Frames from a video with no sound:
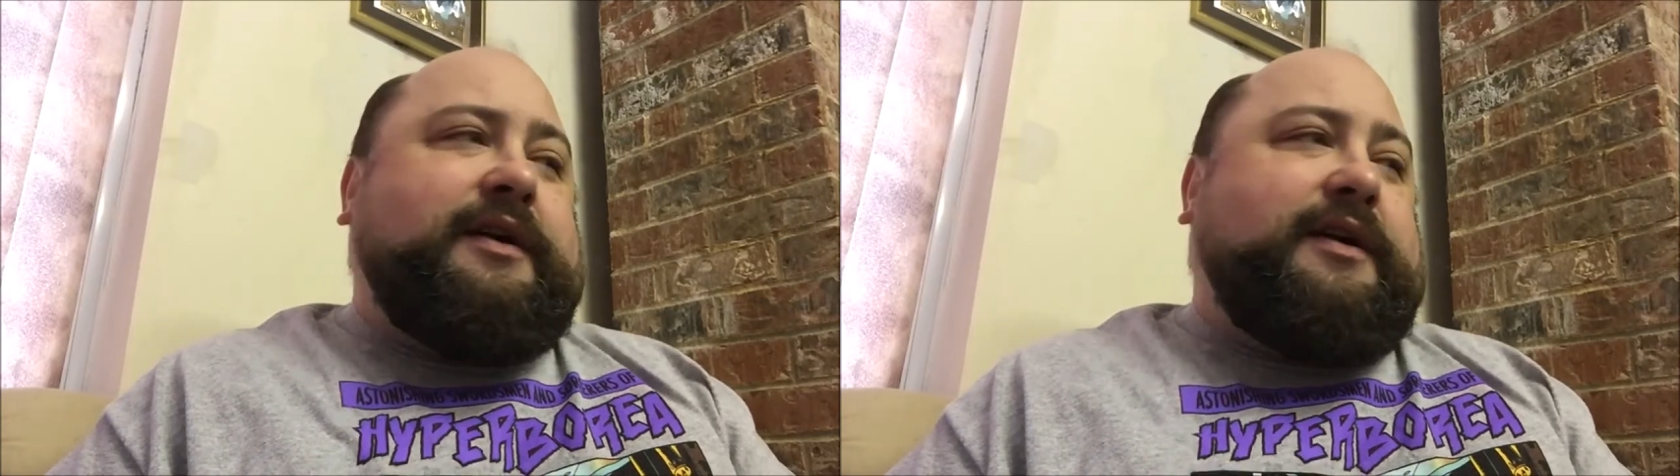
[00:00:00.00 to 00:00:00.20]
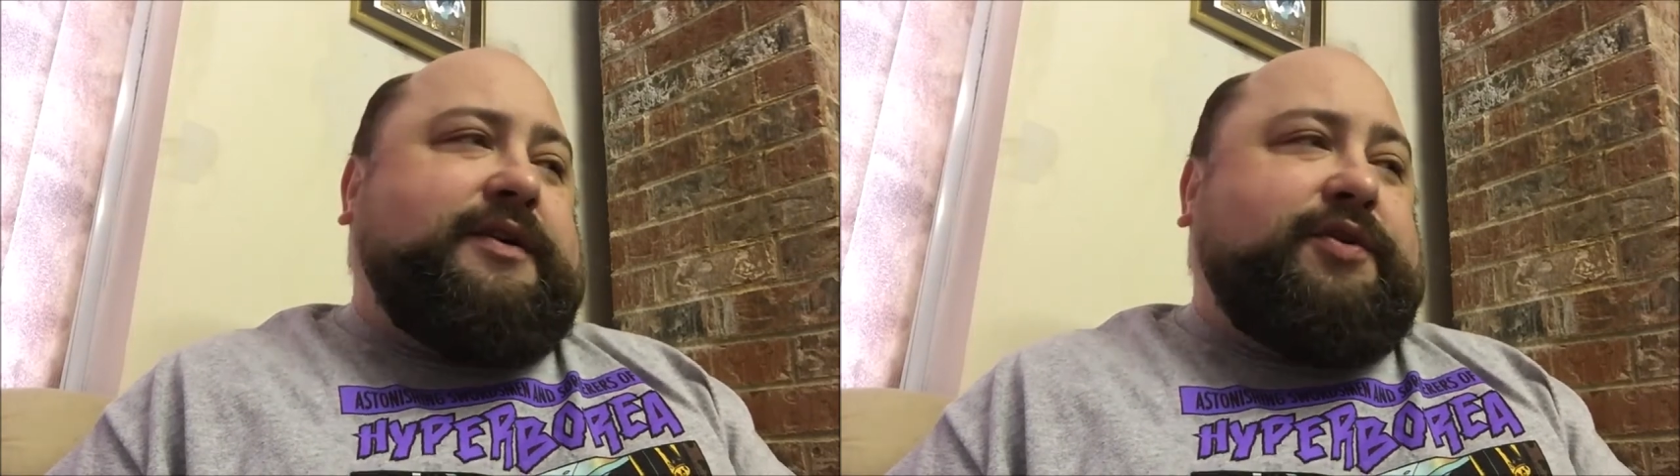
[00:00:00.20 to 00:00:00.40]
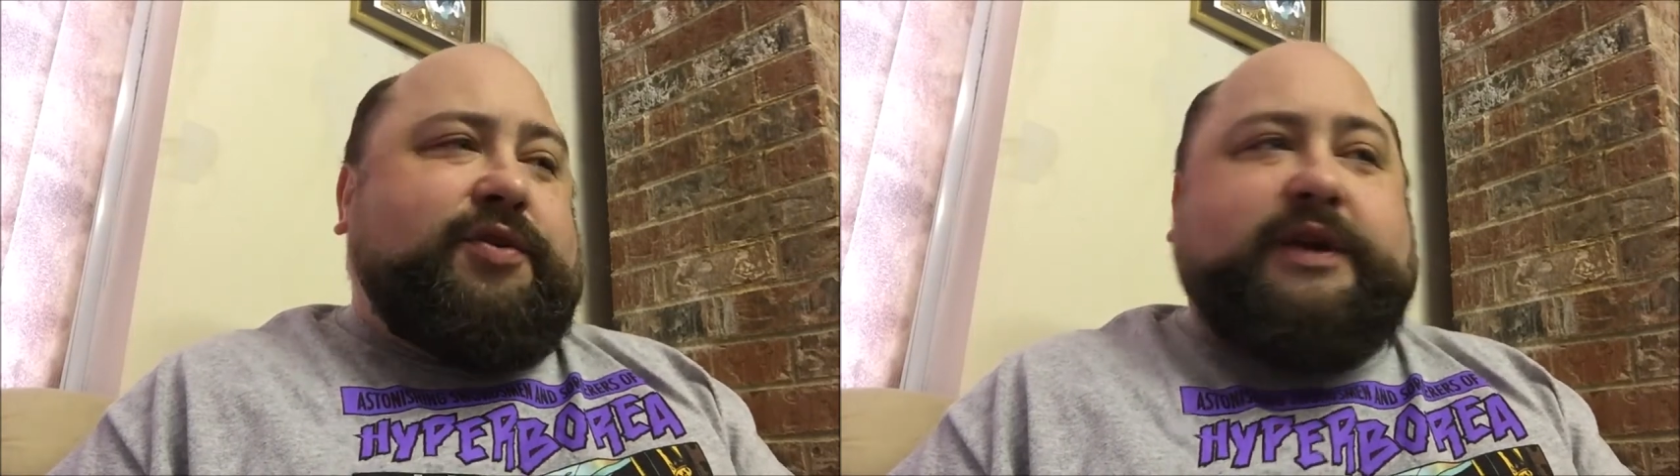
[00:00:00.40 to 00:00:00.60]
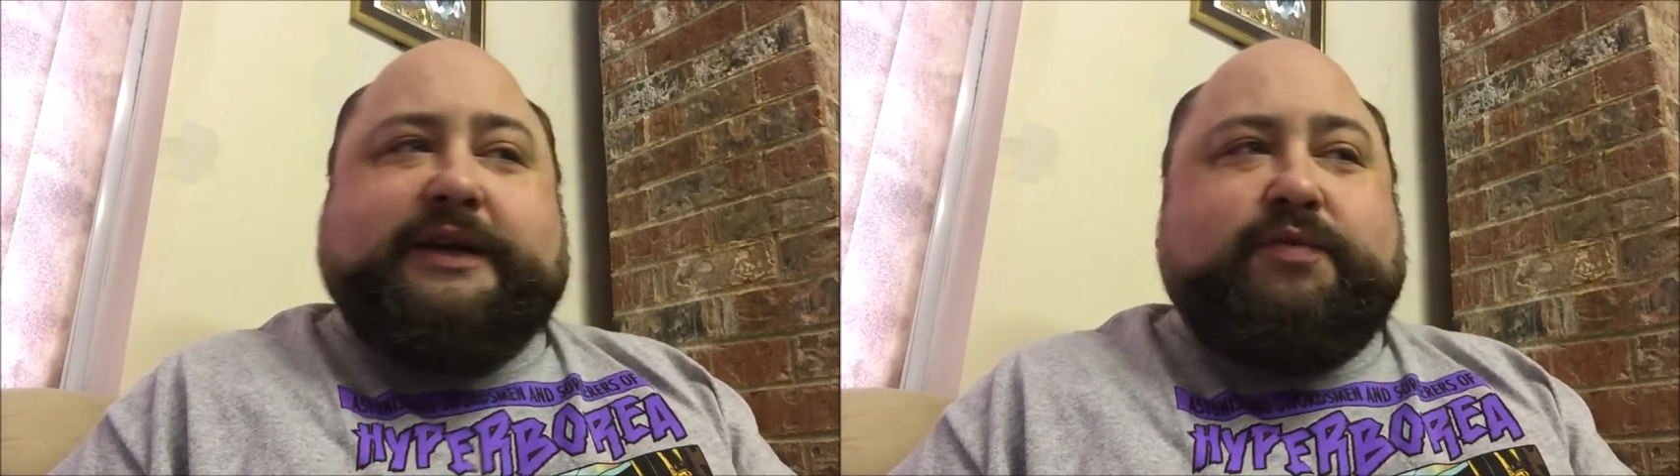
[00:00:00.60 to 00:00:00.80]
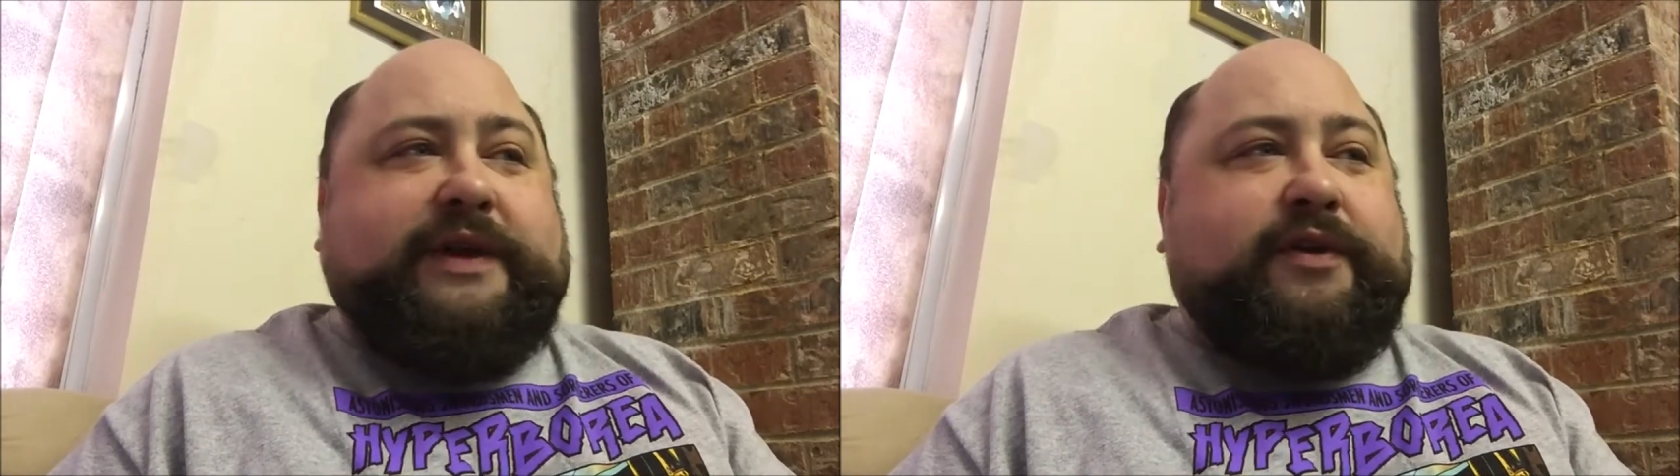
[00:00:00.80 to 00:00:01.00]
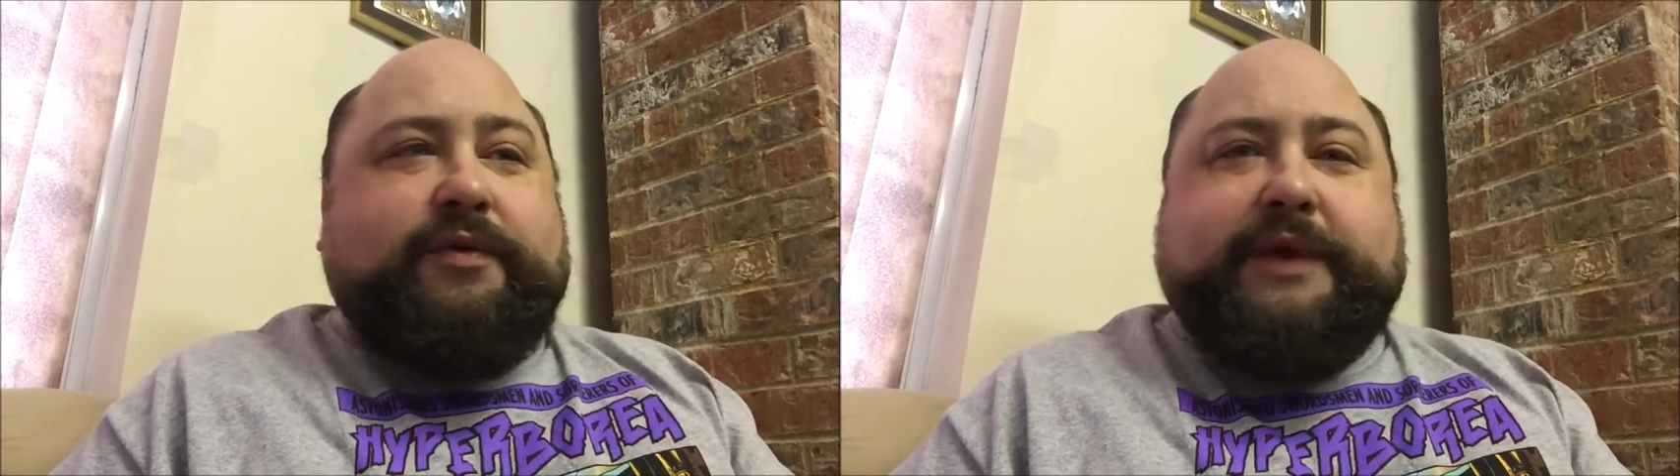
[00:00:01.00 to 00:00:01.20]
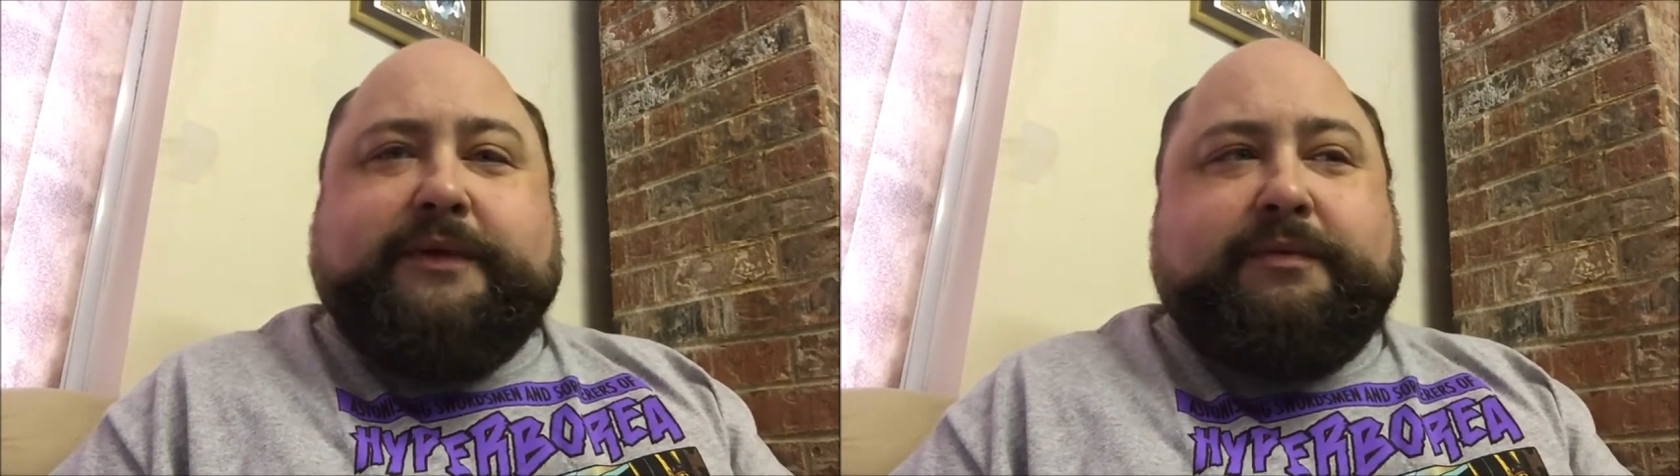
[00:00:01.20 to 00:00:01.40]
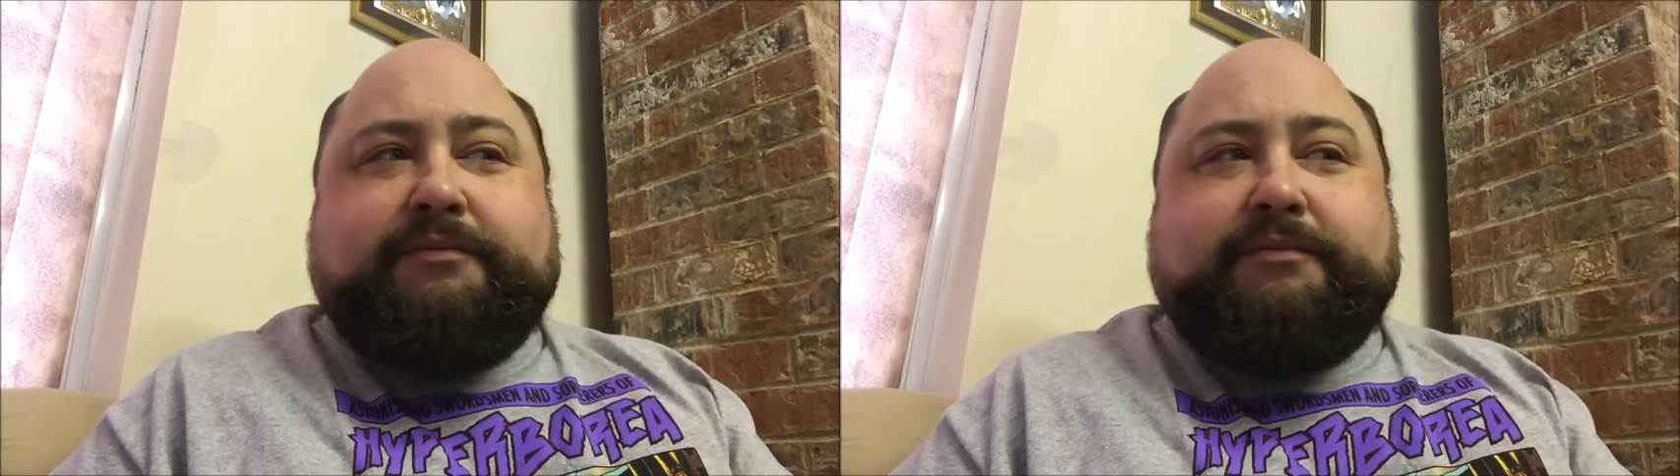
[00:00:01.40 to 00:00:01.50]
Like whether we're